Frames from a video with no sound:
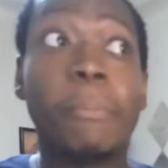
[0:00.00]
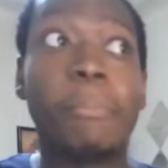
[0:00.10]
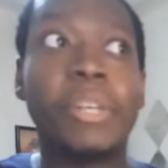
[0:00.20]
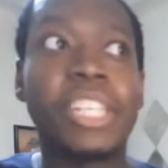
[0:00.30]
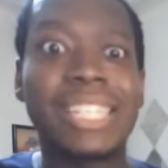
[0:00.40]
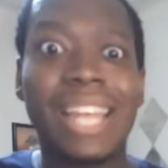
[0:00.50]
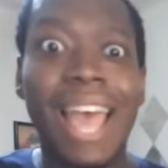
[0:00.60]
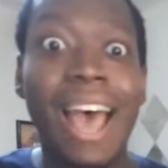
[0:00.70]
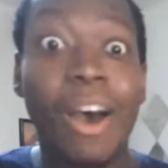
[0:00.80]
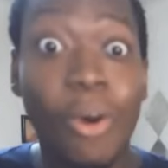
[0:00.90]
but just
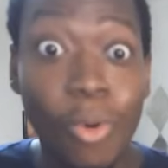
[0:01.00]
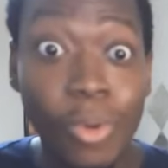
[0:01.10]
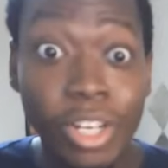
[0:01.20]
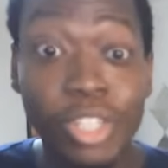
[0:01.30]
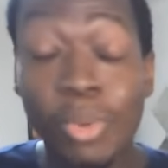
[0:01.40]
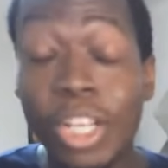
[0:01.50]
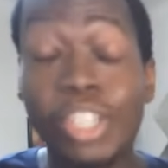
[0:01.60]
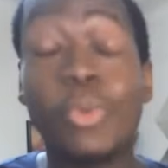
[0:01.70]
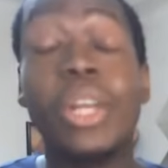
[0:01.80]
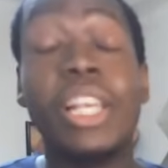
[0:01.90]
now in the
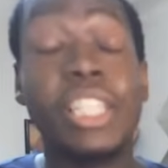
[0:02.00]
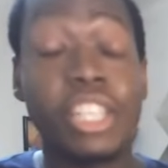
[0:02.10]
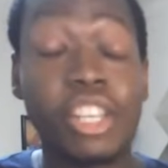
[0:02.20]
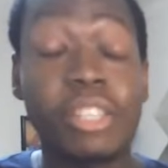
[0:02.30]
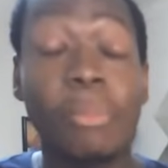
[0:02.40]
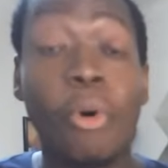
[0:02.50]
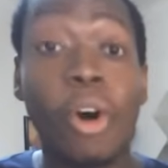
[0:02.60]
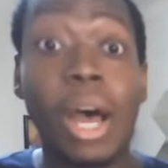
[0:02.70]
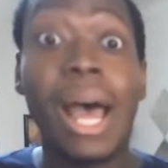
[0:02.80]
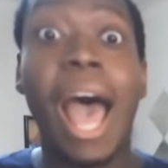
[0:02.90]
2020s, it's just
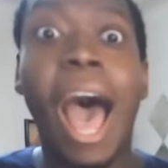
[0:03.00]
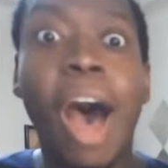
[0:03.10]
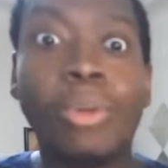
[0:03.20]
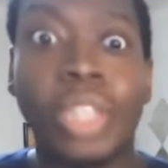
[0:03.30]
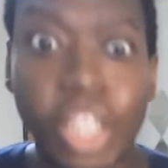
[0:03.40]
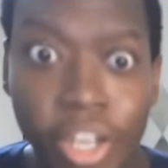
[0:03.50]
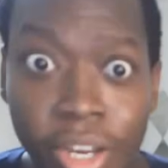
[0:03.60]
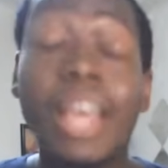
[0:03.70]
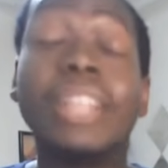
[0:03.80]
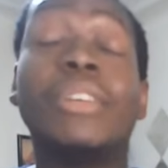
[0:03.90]
more out there.
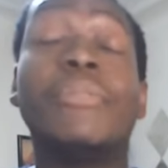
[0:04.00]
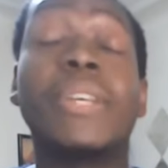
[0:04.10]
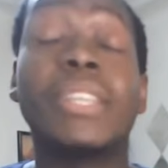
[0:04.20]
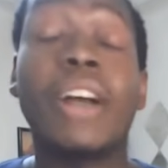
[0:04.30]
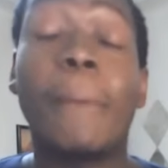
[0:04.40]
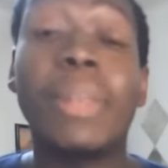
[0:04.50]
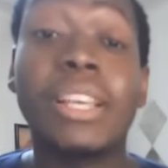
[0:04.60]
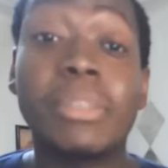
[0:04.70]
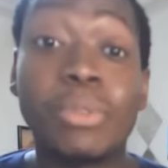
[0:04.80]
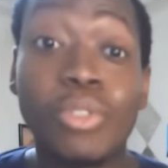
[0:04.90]
Don't forget to comment, like,
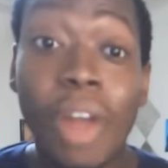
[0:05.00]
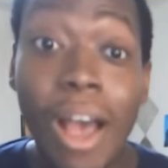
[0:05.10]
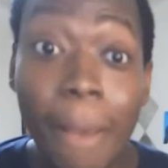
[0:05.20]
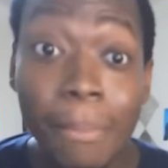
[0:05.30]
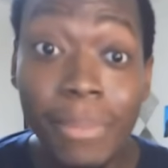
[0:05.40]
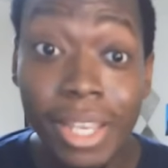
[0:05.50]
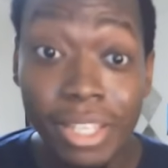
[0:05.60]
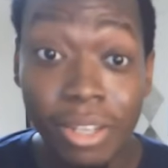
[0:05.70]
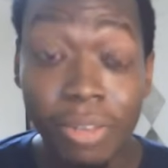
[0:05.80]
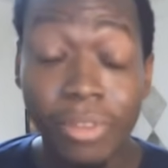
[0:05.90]
subscribe, hit the
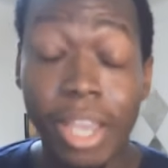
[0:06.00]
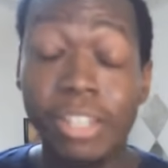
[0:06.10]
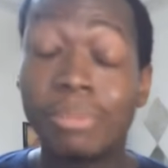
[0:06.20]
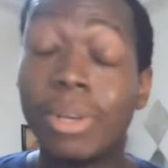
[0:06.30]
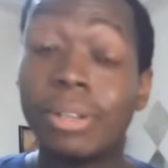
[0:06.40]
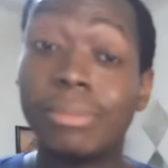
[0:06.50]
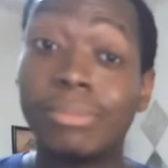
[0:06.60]
notification bell.